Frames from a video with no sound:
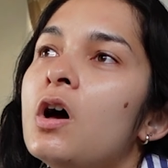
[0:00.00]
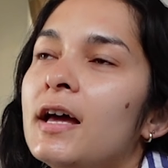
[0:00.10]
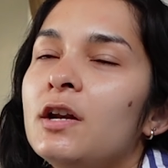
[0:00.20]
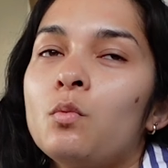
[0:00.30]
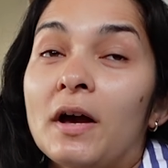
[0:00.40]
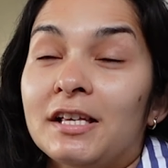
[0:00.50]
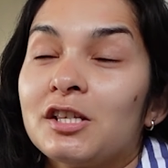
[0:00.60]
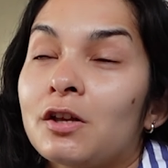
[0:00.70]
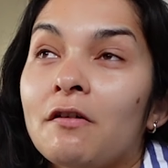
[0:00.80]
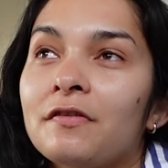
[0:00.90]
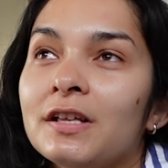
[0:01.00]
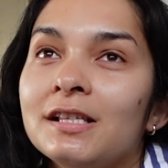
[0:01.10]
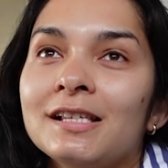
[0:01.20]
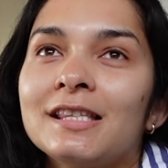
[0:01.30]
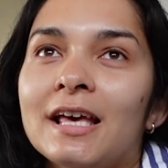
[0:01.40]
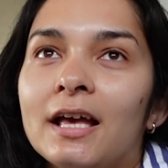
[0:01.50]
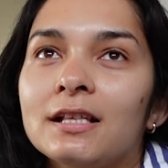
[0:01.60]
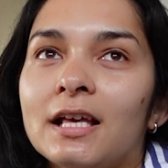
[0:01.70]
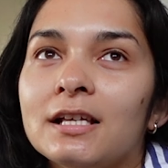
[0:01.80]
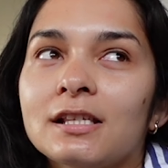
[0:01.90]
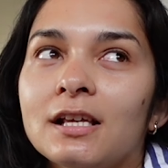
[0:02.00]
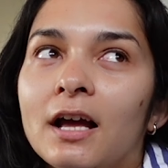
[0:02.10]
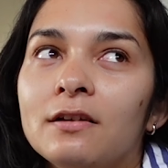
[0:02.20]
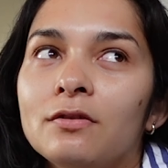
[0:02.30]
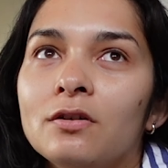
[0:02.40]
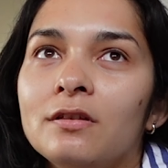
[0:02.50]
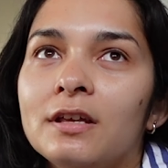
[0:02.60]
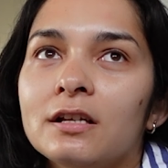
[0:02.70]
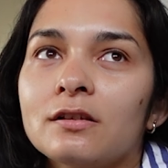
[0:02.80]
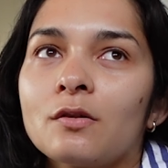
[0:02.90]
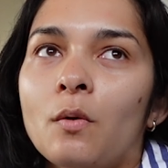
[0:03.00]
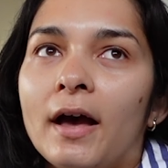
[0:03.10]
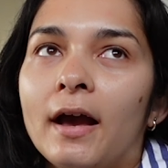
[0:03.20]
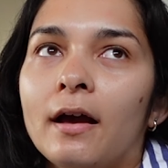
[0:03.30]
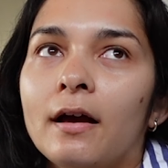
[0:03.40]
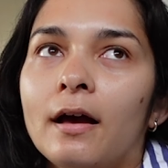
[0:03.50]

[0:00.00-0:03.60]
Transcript: in a way, softens that that side of her that is quite